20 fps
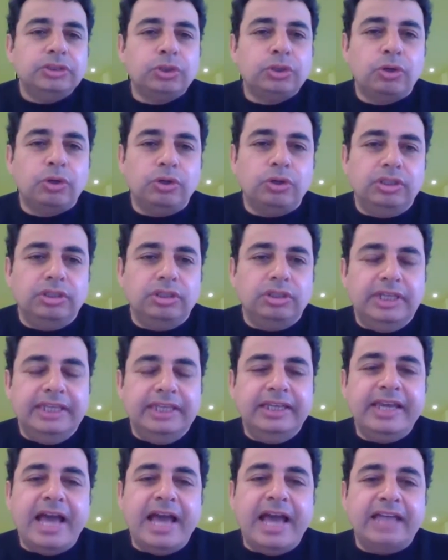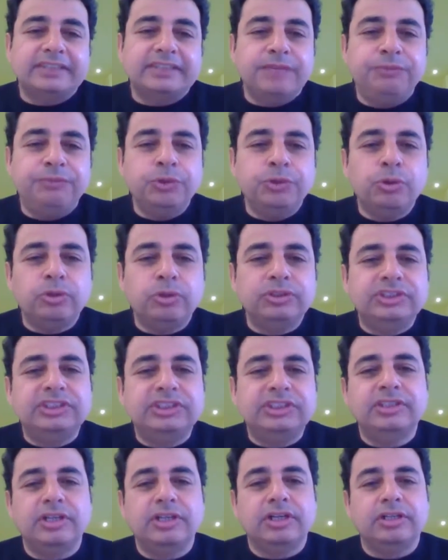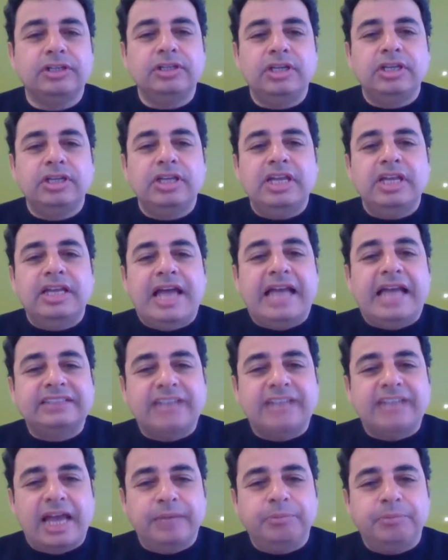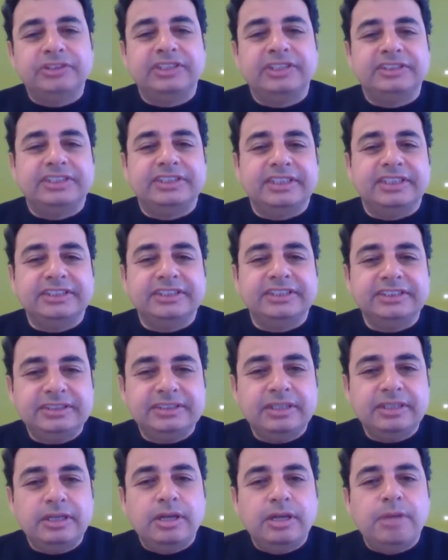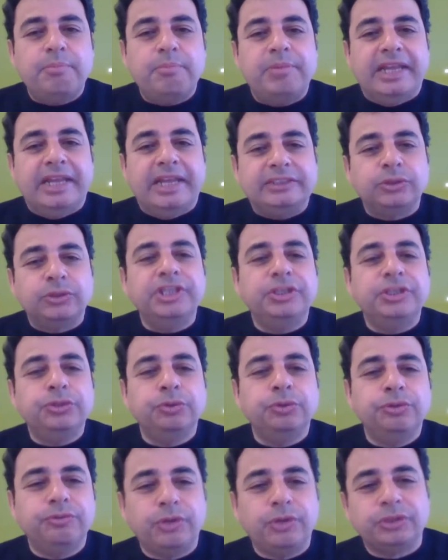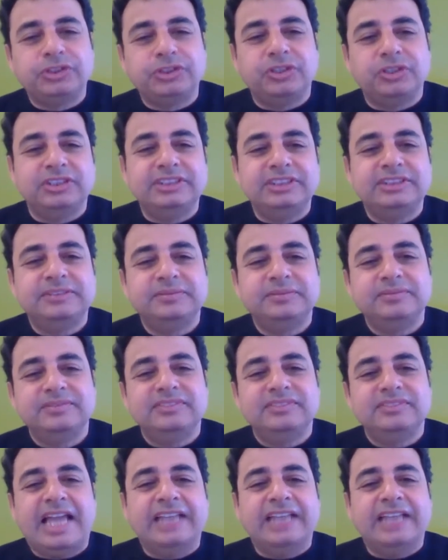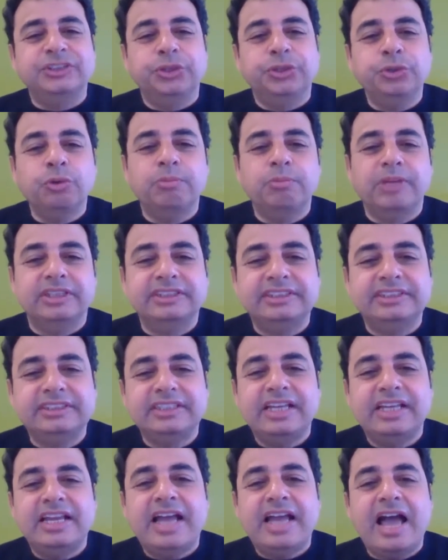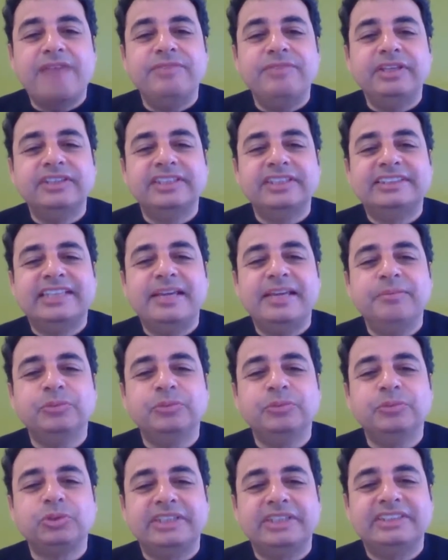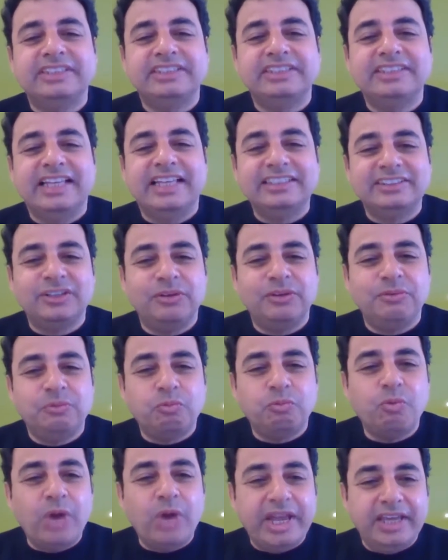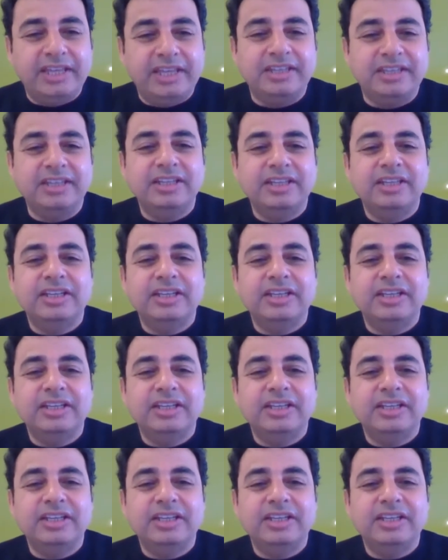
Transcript: So he asked, if you consider as a hypothesis Platonic universals and humans having the same transcendental way